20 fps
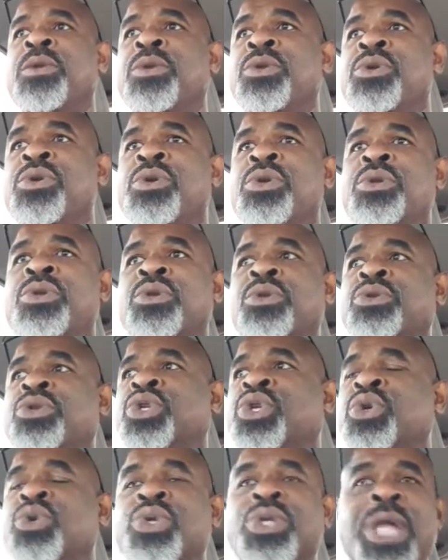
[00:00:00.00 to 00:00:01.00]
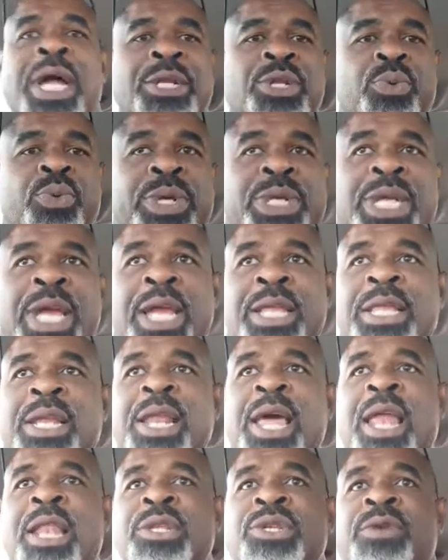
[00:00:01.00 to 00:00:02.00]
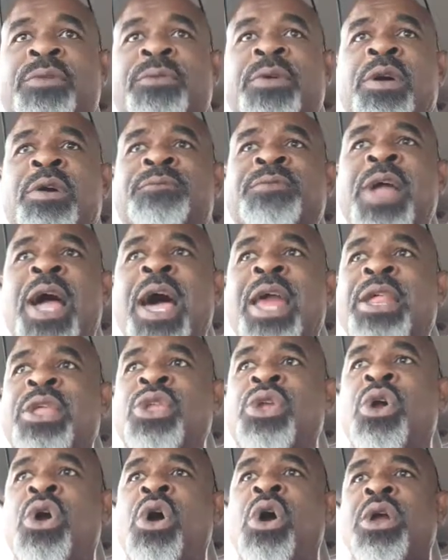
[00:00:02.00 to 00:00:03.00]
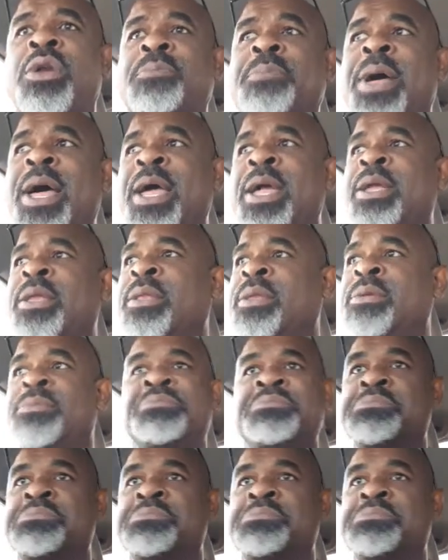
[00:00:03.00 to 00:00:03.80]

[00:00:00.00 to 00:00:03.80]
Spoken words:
you choose not to retain the knowledge of God in your heart and mind,